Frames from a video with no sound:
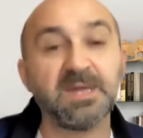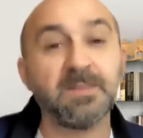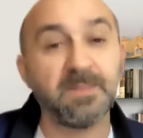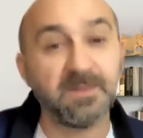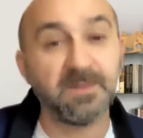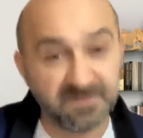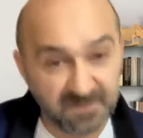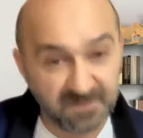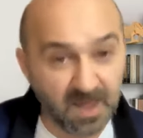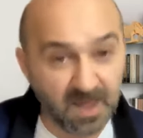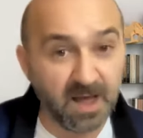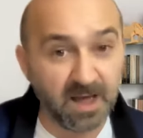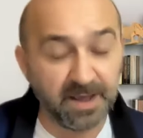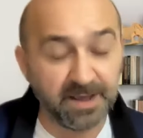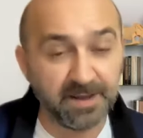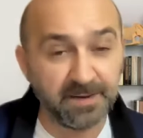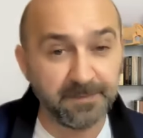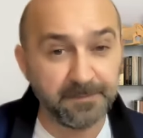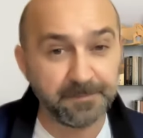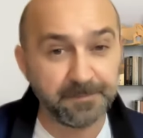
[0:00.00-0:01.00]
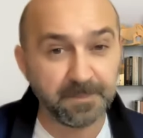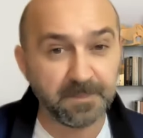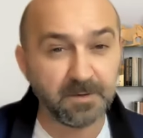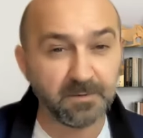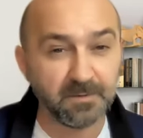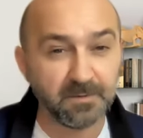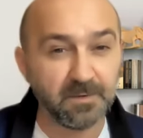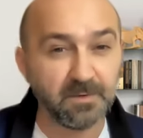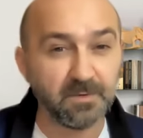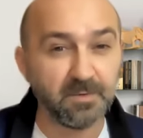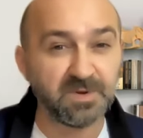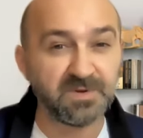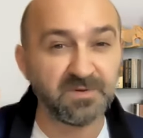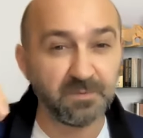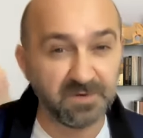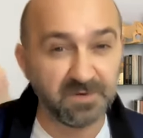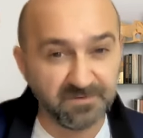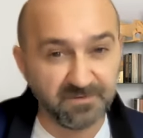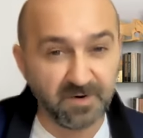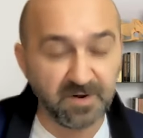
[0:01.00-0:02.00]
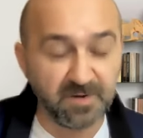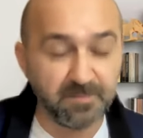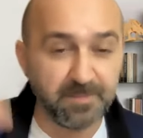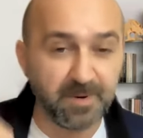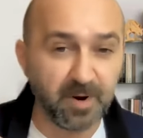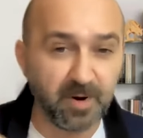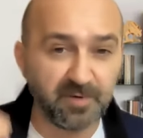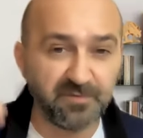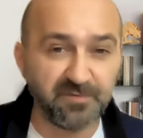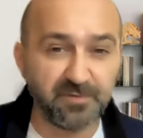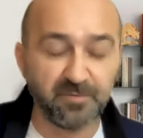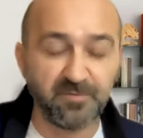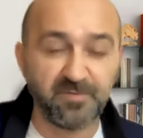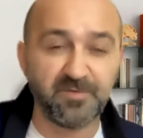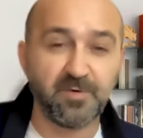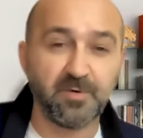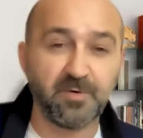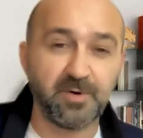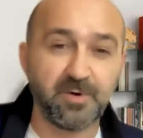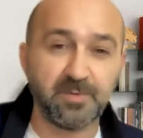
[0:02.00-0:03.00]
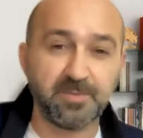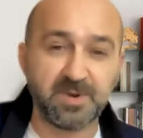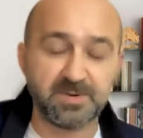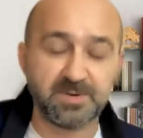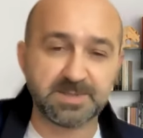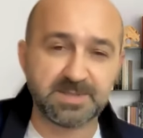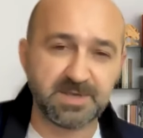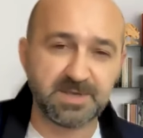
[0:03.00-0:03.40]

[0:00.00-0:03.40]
in the sky, which was very powerful for her because